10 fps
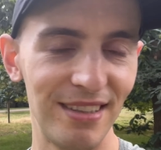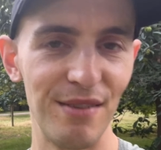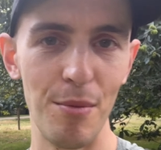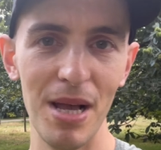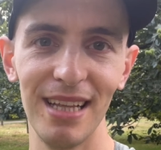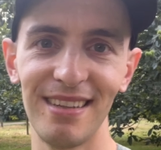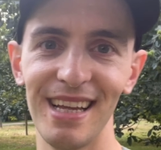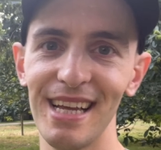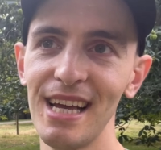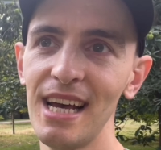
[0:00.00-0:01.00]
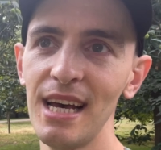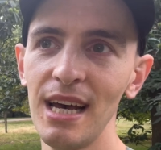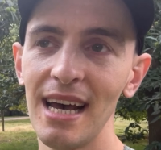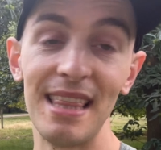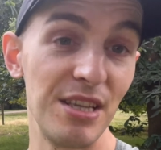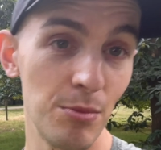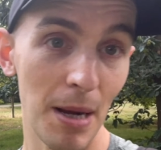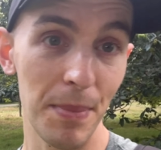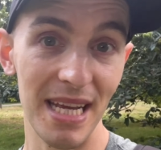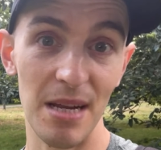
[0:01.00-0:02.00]
ability, and then you might
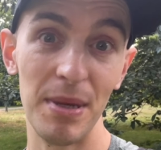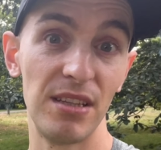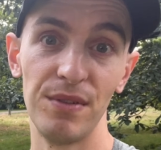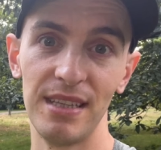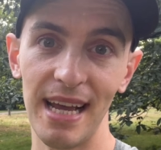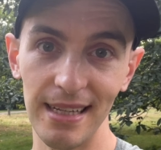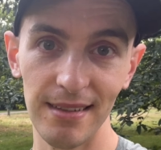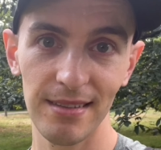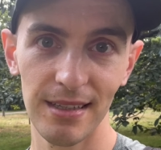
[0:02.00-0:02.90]
be in a bit of a daze.